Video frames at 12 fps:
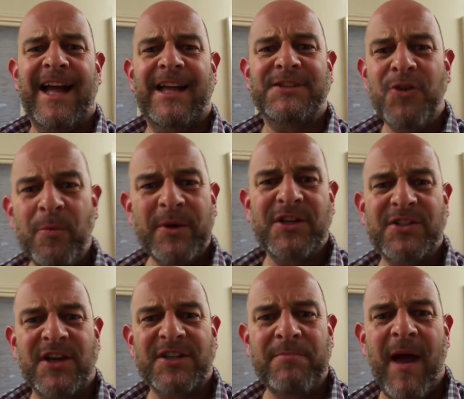It's not because
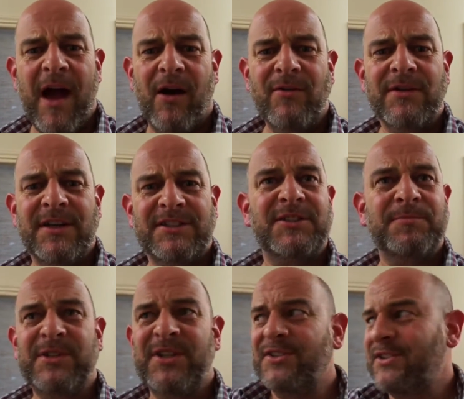I smell, it's just
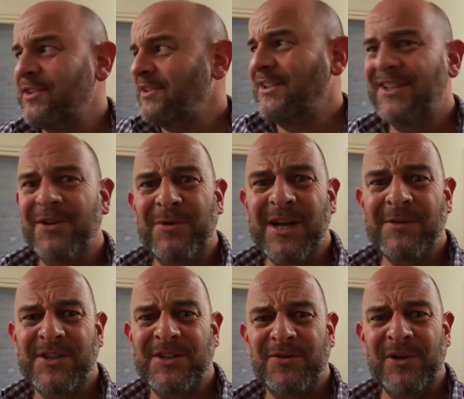because you don't want to
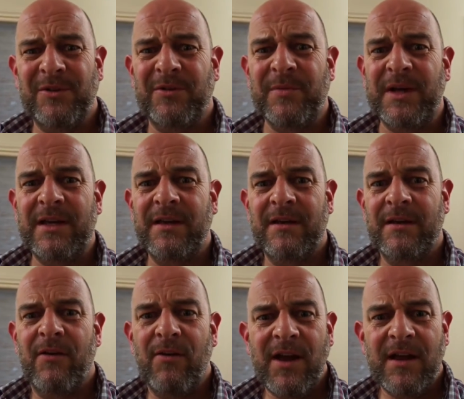come to the toilet with me.
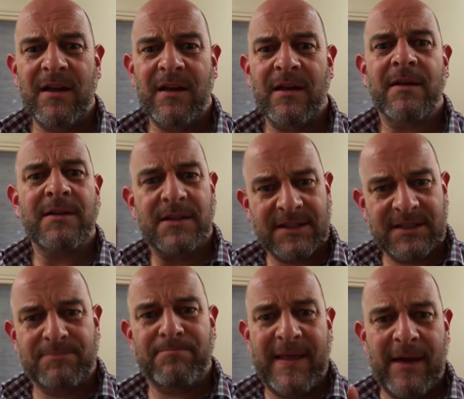Alright?
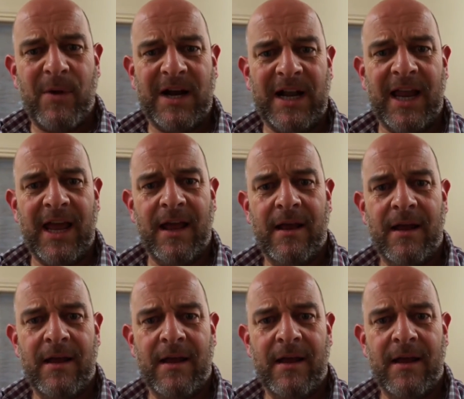Just make that one clear.